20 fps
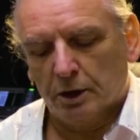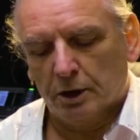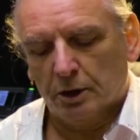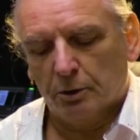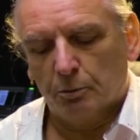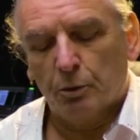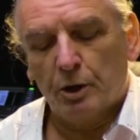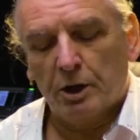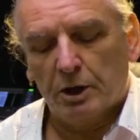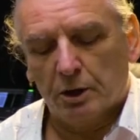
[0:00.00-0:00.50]

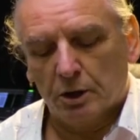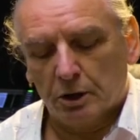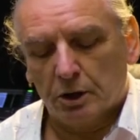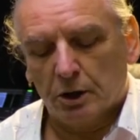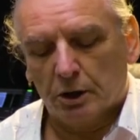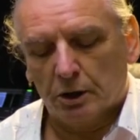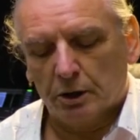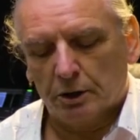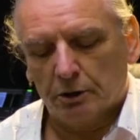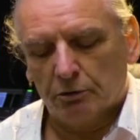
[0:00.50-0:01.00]
uh, we can
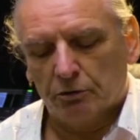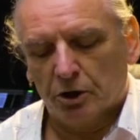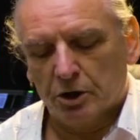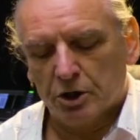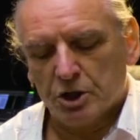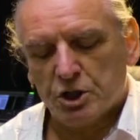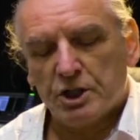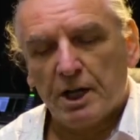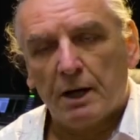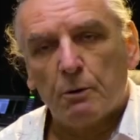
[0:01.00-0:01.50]
currently run
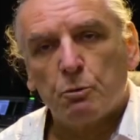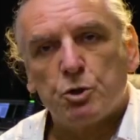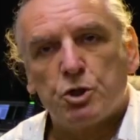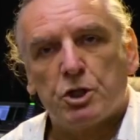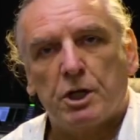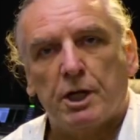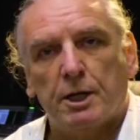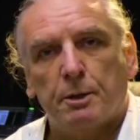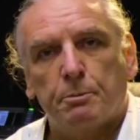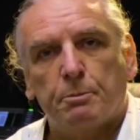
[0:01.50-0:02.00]
a
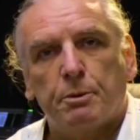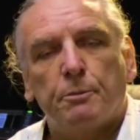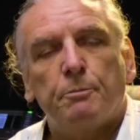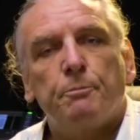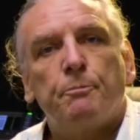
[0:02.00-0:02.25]
soundscape,